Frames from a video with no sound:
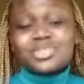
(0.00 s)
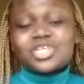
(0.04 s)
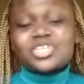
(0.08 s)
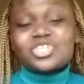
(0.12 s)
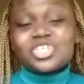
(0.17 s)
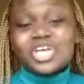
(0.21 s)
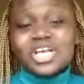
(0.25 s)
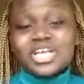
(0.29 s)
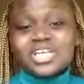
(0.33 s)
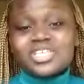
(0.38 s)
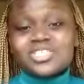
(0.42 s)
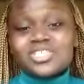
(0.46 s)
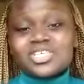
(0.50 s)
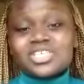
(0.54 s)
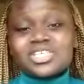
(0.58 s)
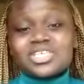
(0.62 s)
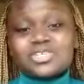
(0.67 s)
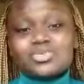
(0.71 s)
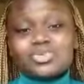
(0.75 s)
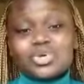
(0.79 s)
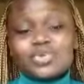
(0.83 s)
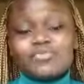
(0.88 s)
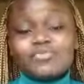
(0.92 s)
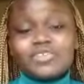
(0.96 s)
challenges that we
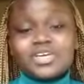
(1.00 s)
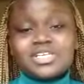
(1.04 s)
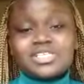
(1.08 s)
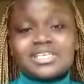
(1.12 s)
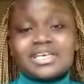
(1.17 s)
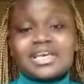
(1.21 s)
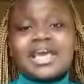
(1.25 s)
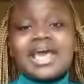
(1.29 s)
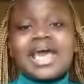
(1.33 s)
are facing,